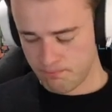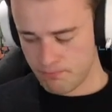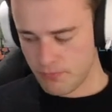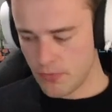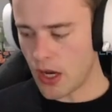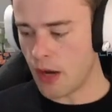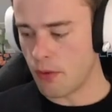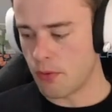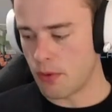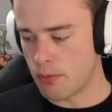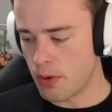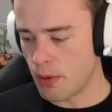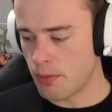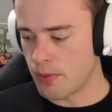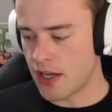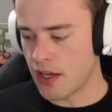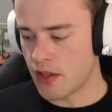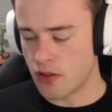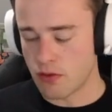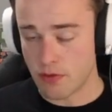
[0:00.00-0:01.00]
I would probably
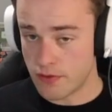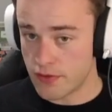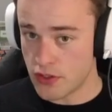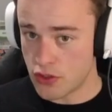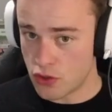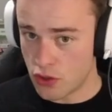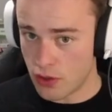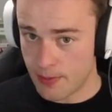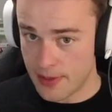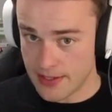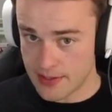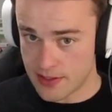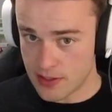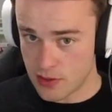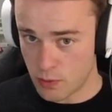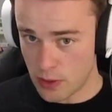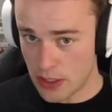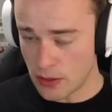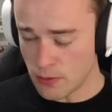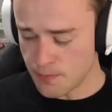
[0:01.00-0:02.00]
cut the Rifted Torments as
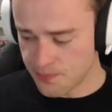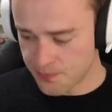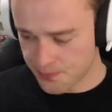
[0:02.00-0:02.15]
well.